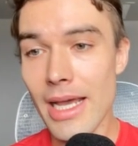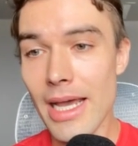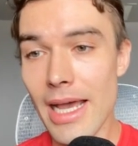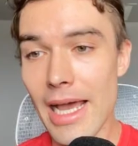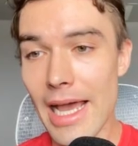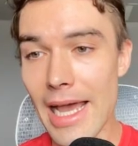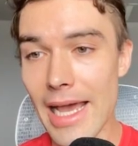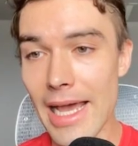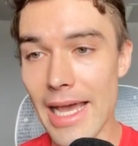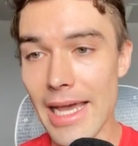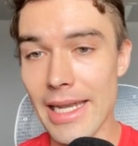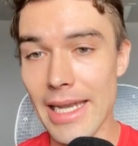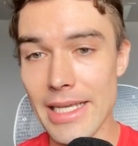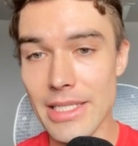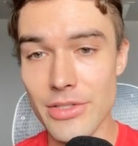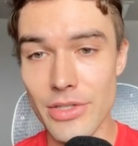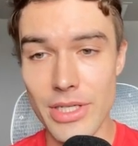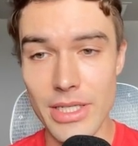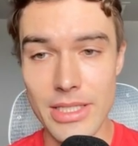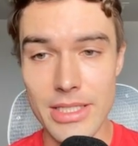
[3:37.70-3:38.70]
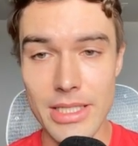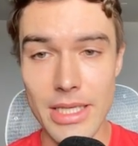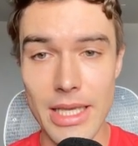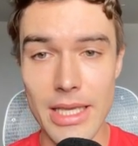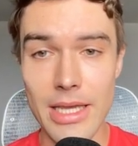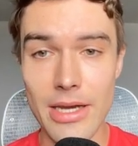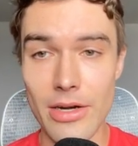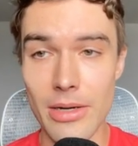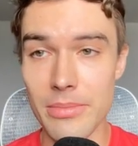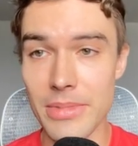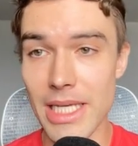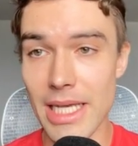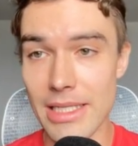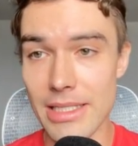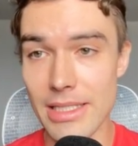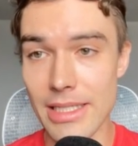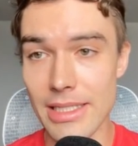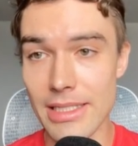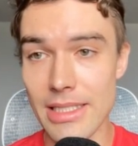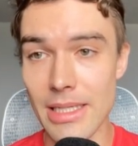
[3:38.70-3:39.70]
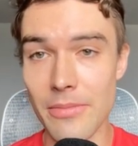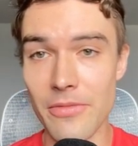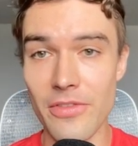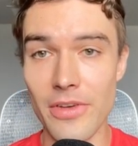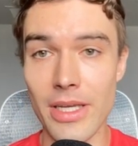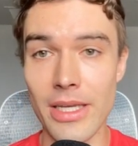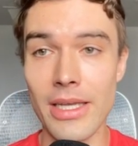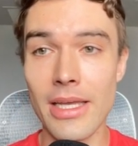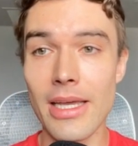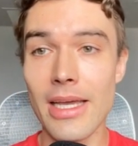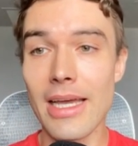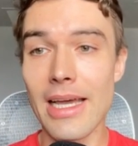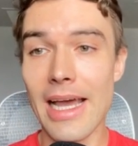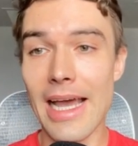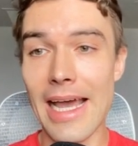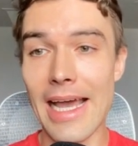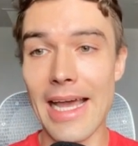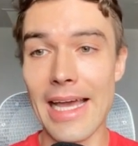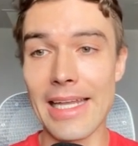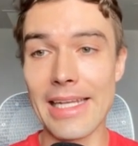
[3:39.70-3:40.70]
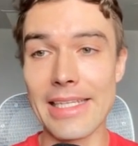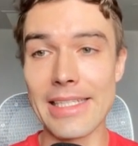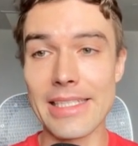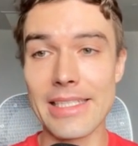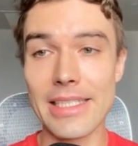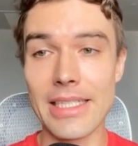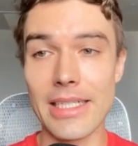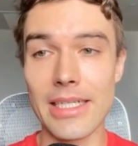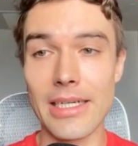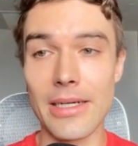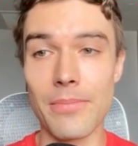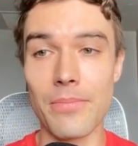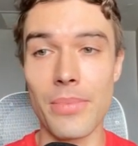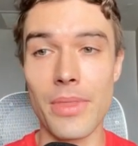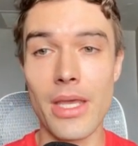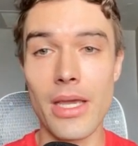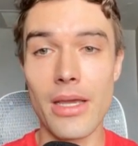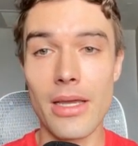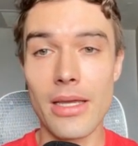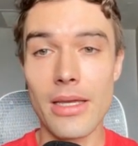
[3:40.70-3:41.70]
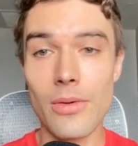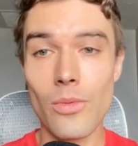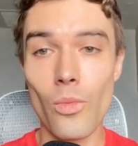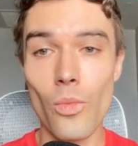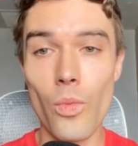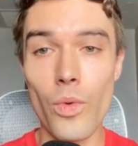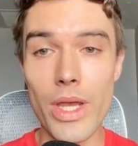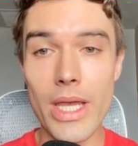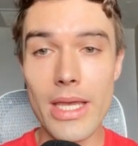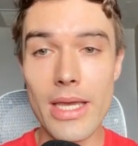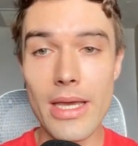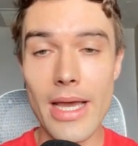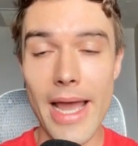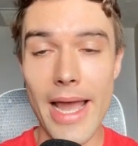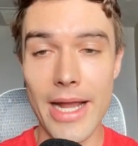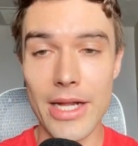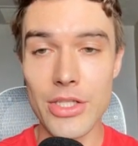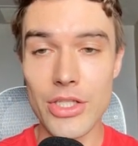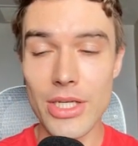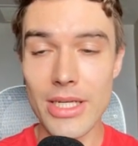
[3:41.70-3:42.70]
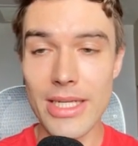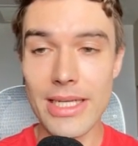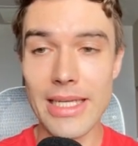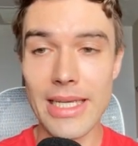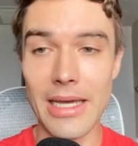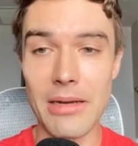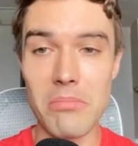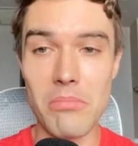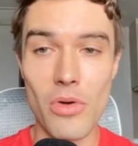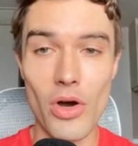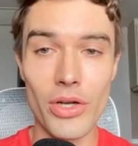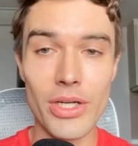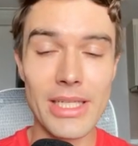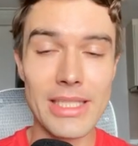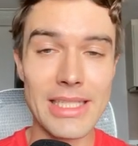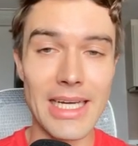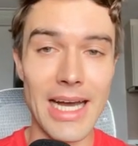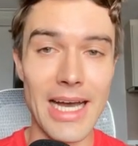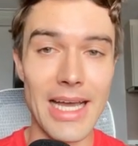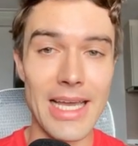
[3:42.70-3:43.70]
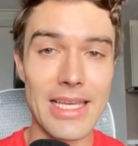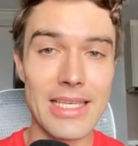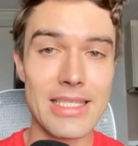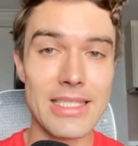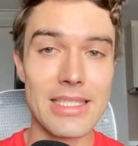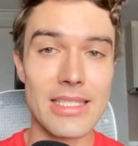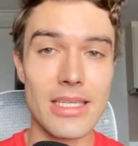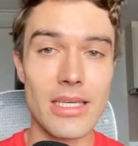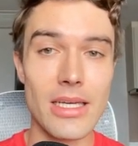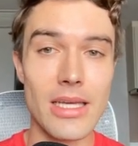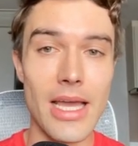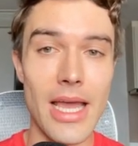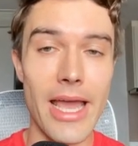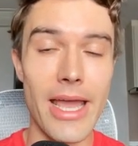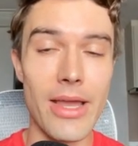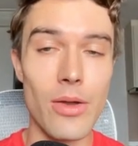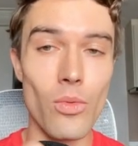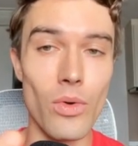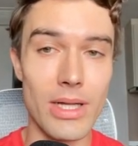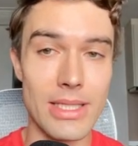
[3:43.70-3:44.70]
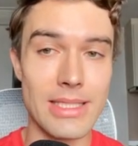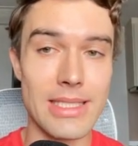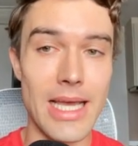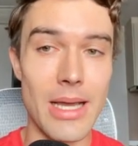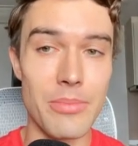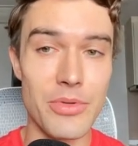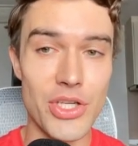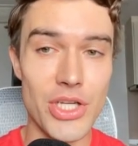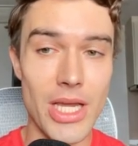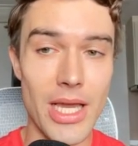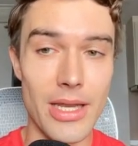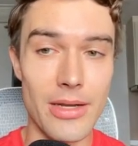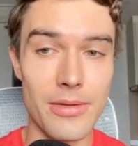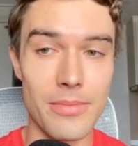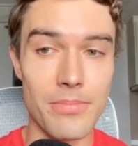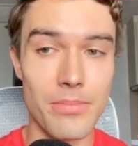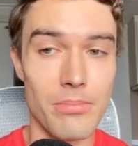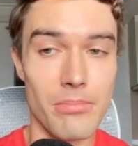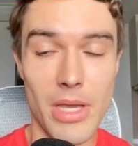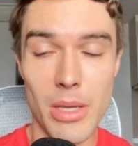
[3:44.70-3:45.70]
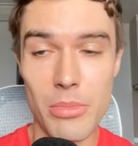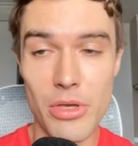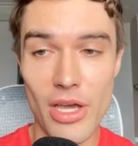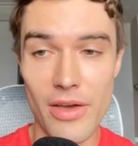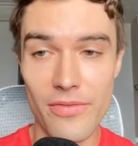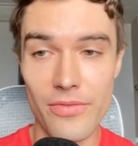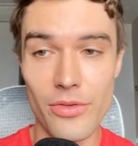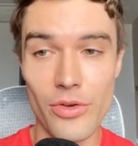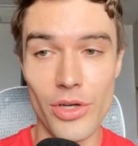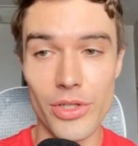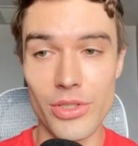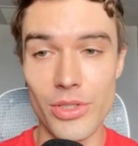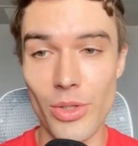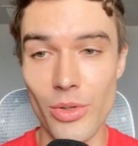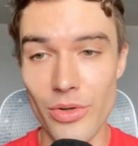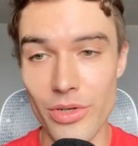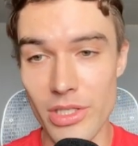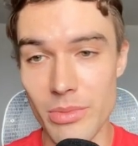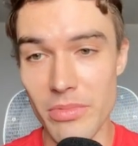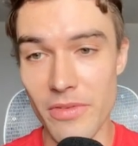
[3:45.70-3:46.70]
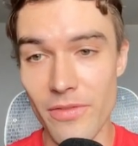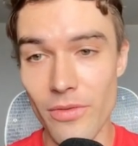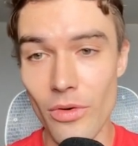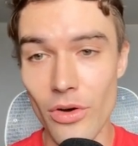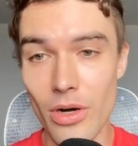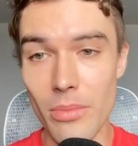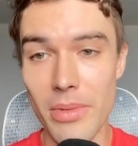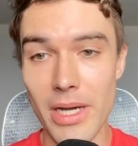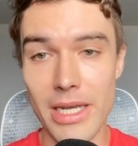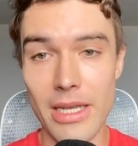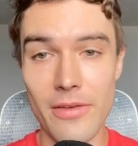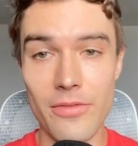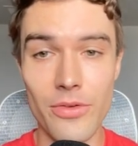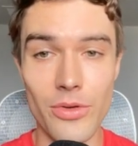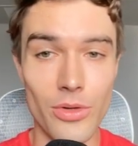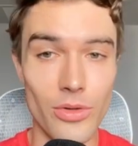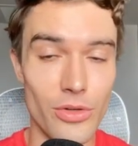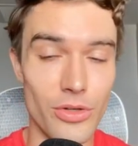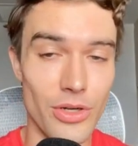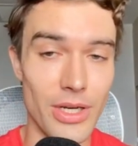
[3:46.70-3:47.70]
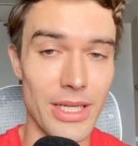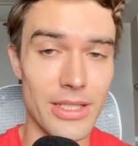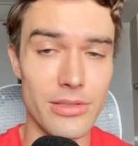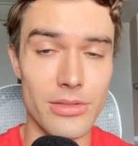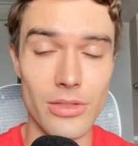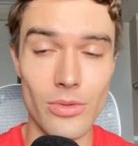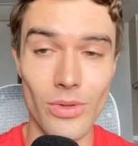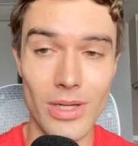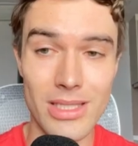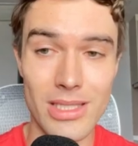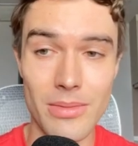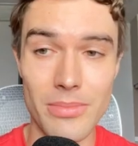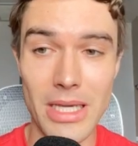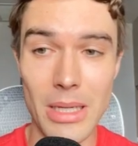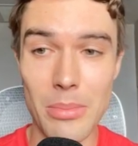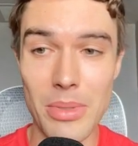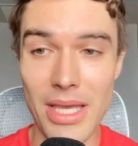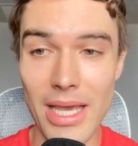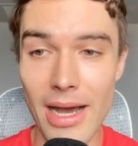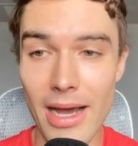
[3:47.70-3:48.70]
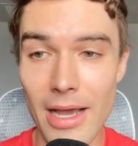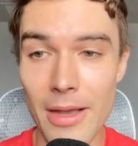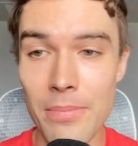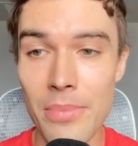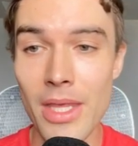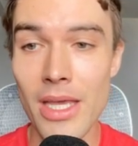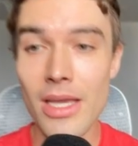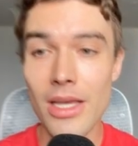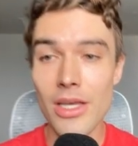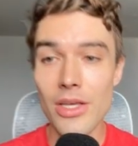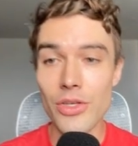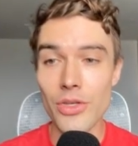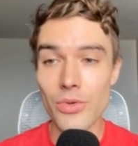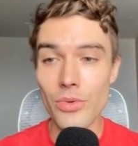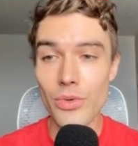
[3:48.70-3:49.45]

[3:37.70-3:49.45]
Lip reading: And as you can see here, I'm testing something. And we actually can monetize a WhatsApp chat. Maybe you have not known this before, but if you connect to the WhatsApp API, you